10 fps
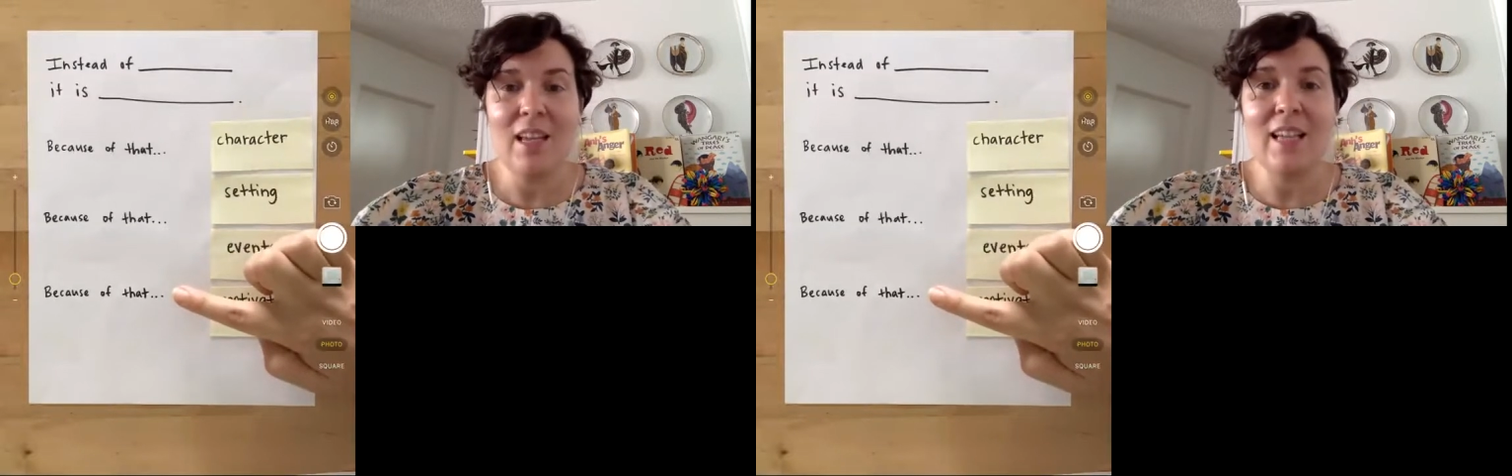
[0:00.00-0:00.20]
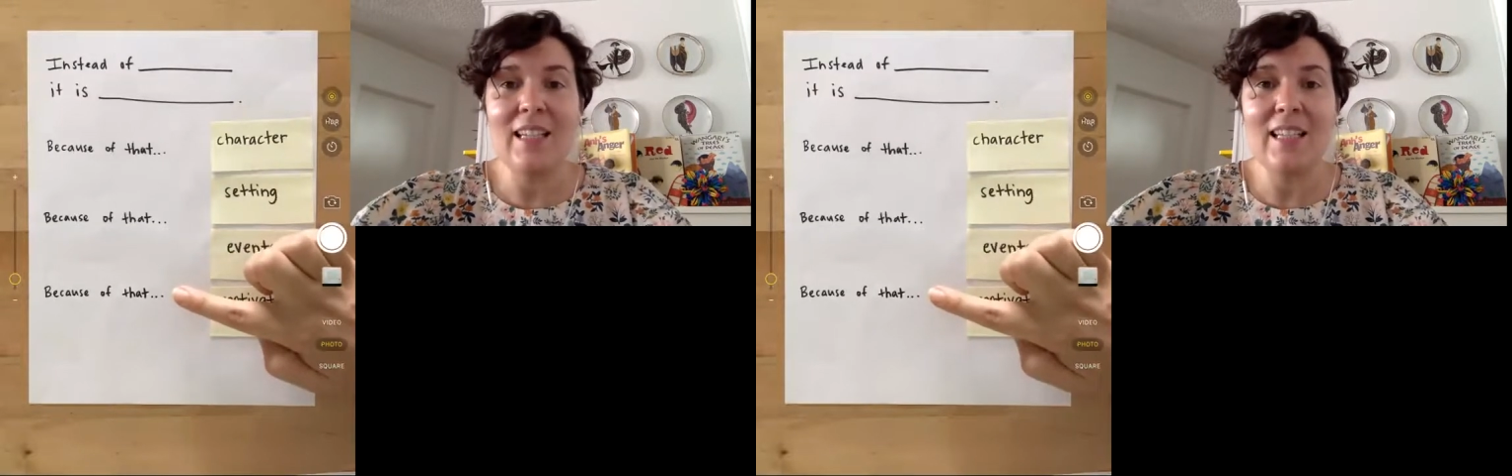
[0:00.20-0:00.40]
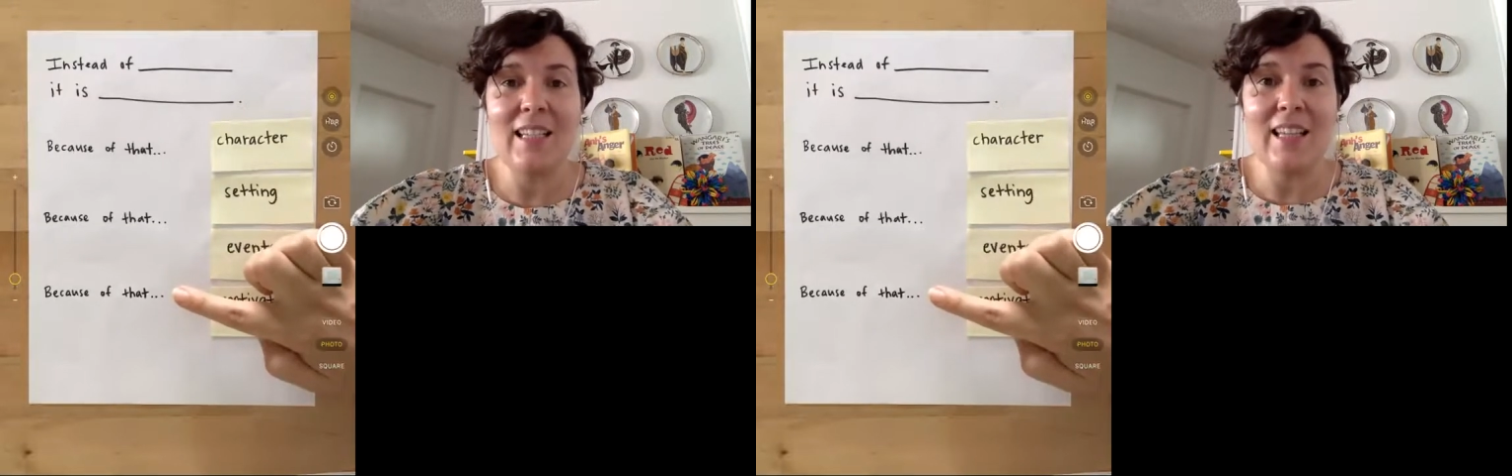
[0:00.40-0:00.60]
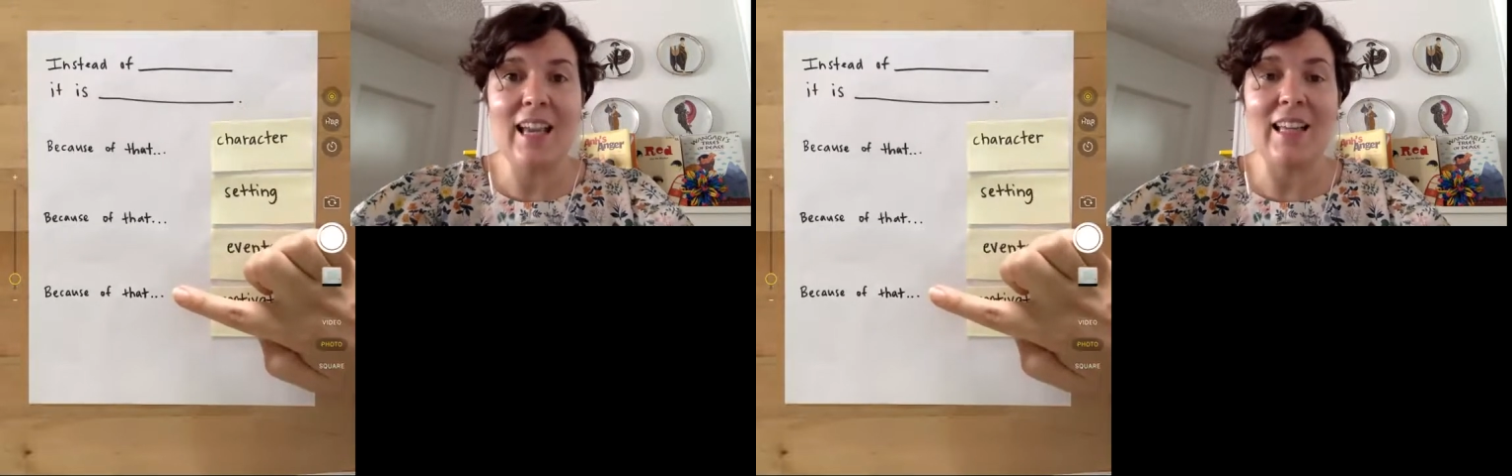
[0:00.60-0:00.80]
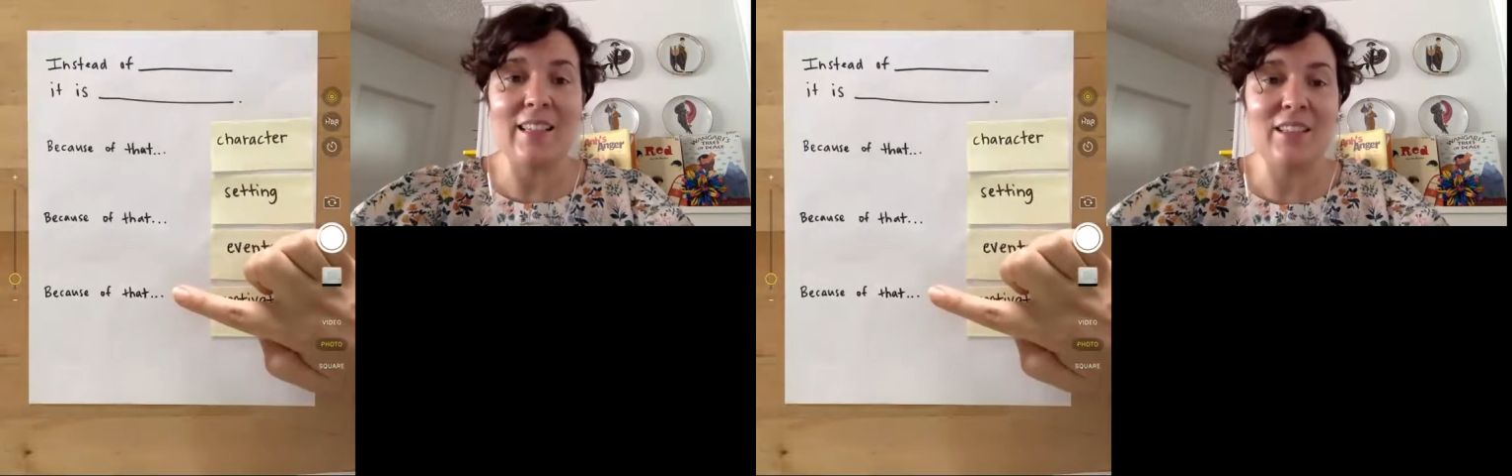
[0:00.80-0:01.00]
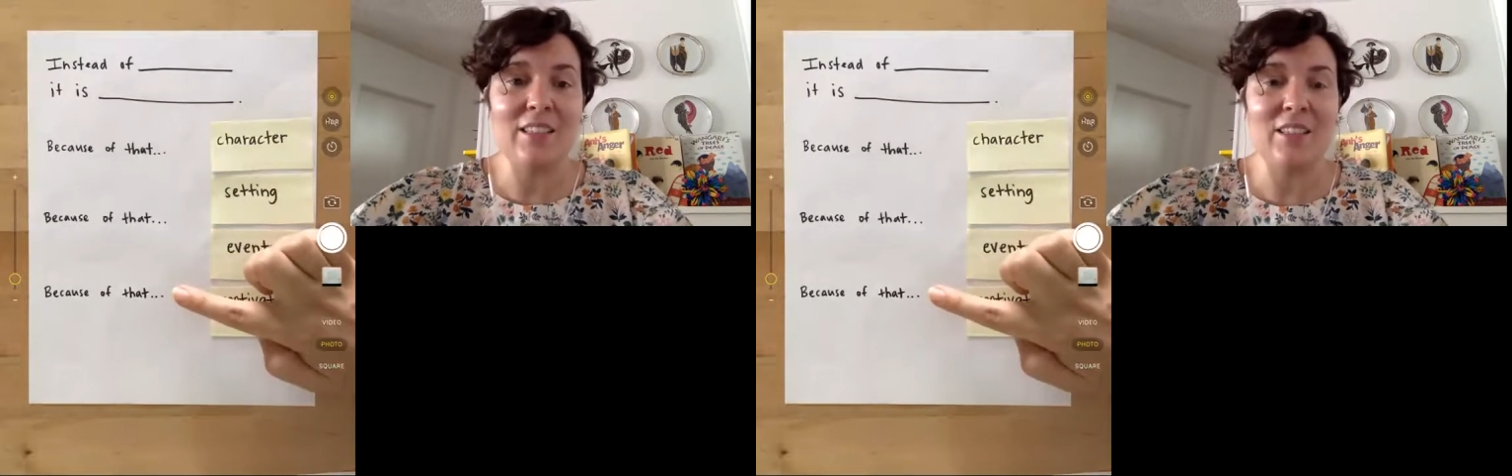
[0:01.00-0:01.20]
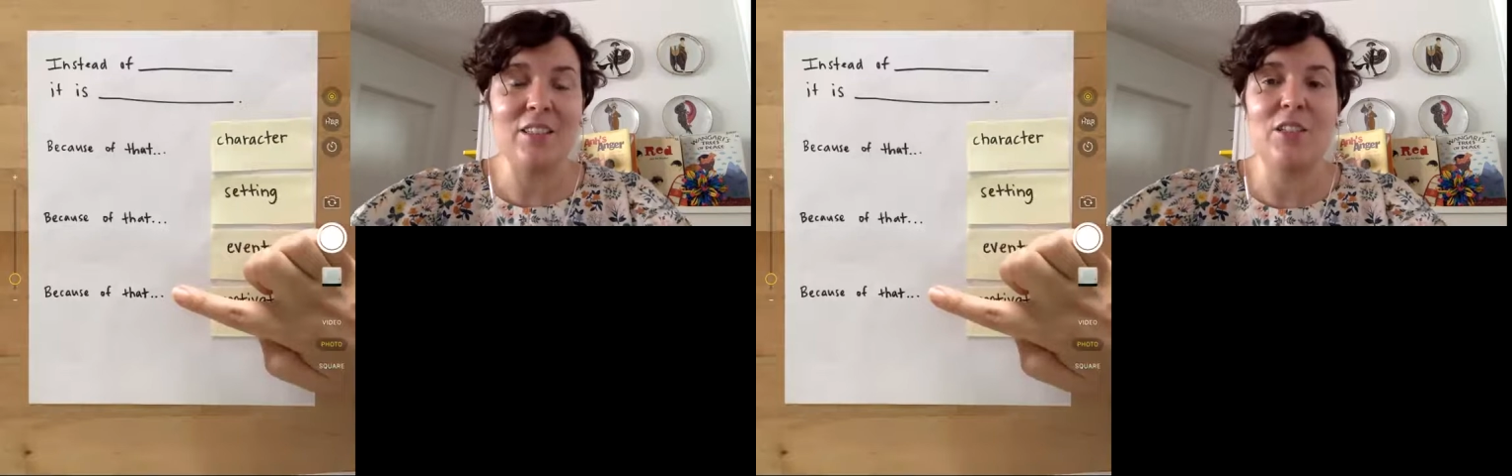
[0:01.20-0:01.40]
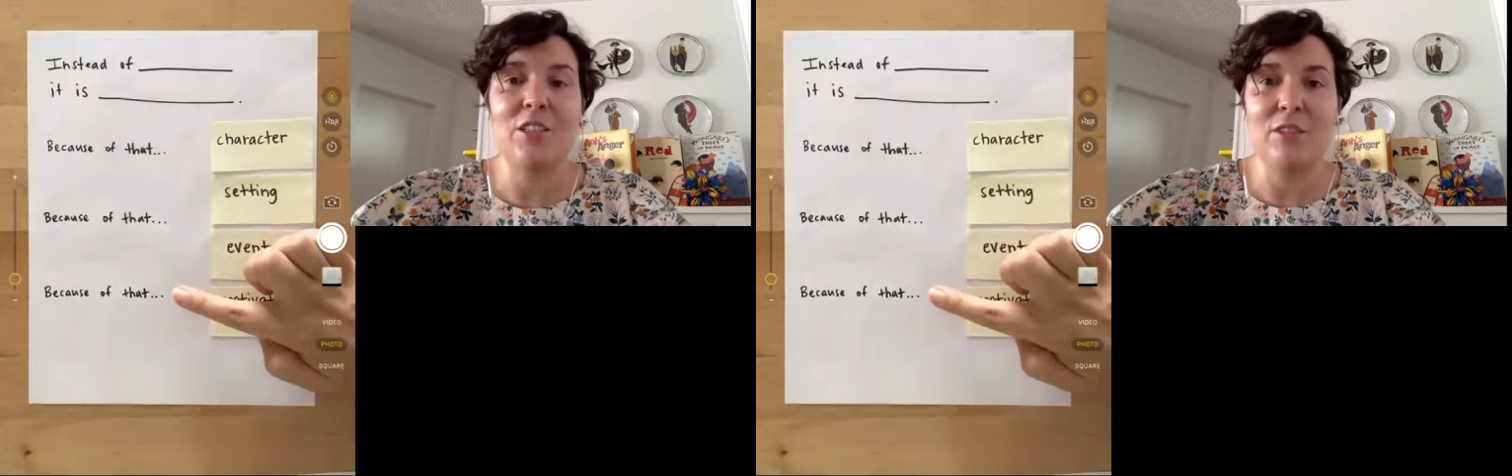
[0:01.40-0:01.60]
And in the end,
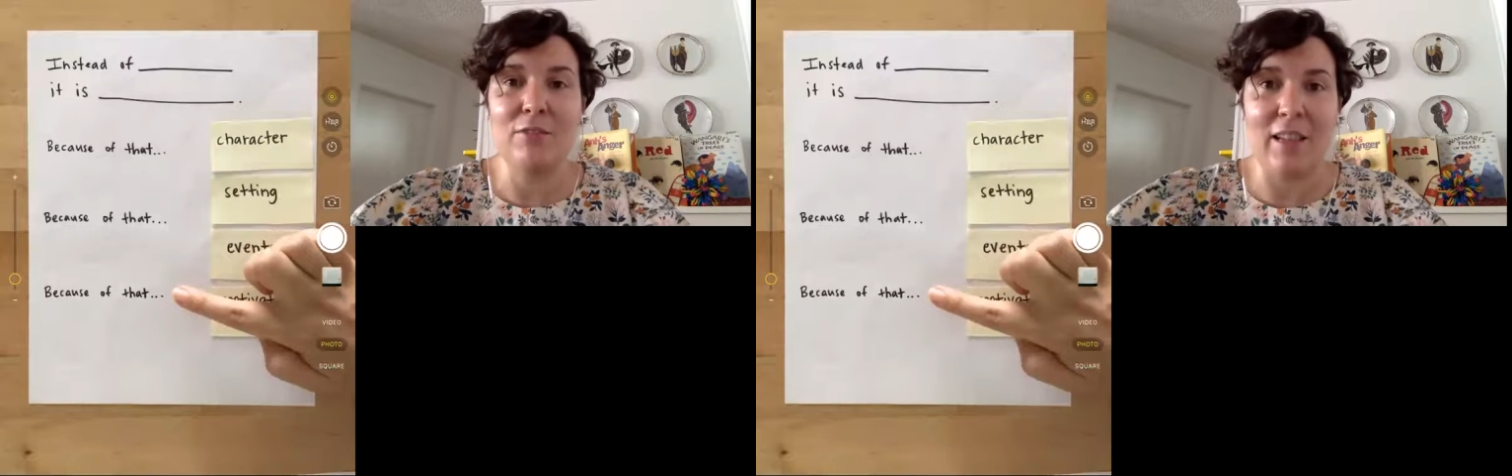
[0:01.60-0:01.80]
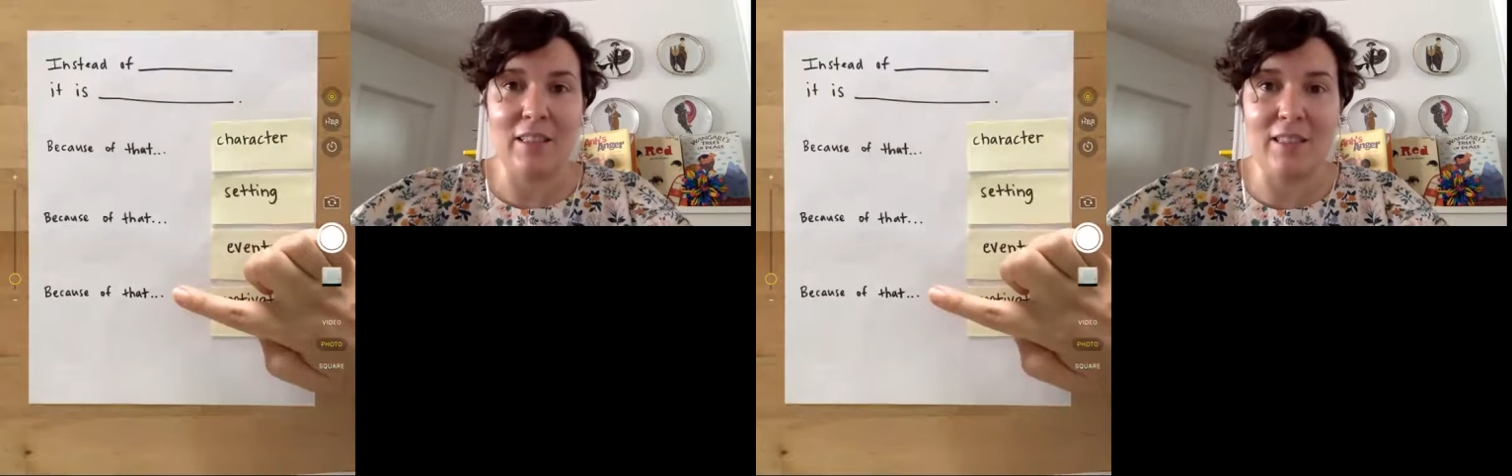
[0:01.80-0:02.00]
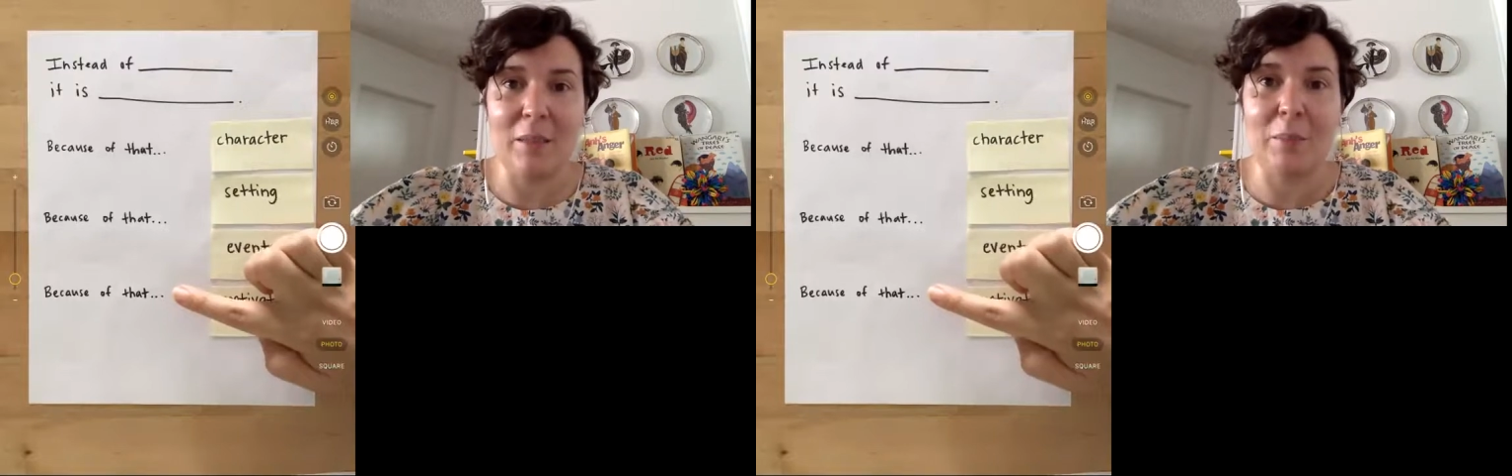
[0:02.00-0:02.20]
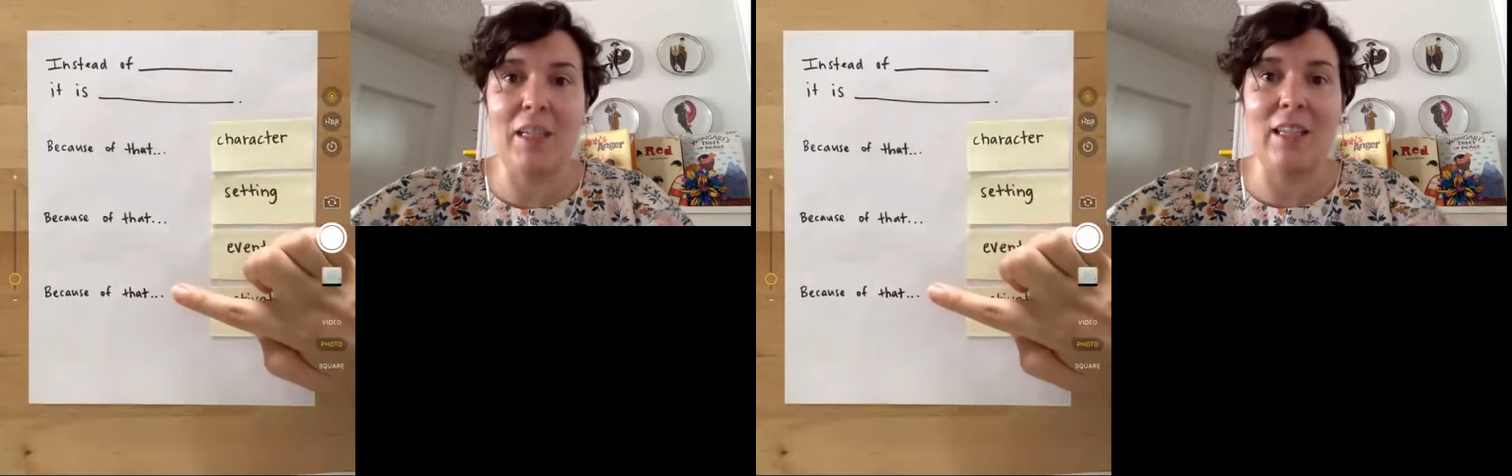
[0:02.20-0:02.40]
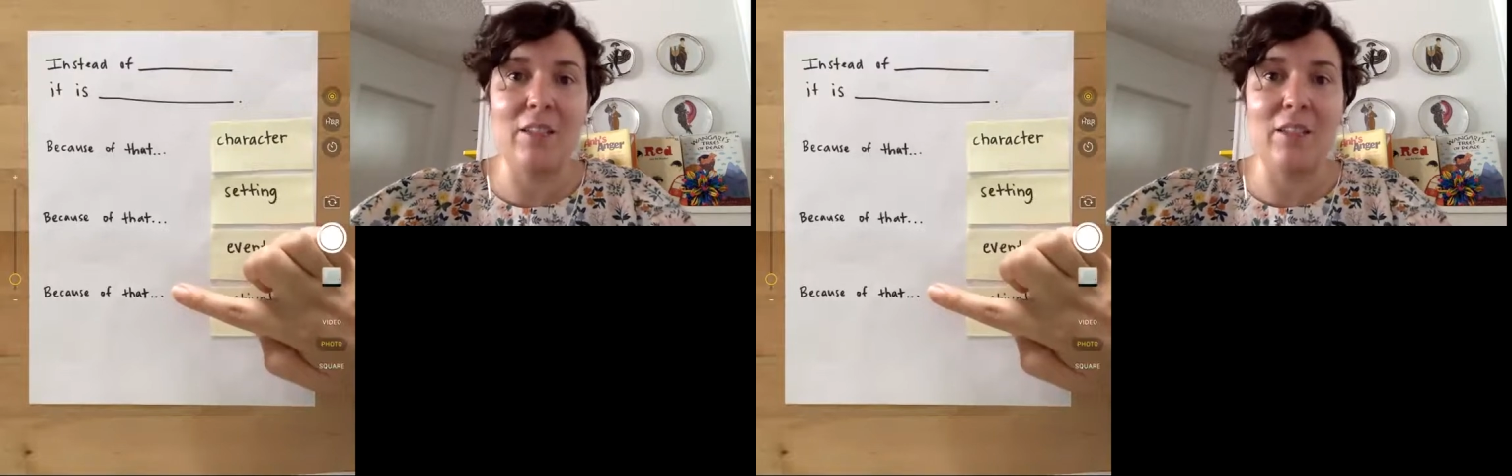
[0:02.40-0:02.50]
she finds somebody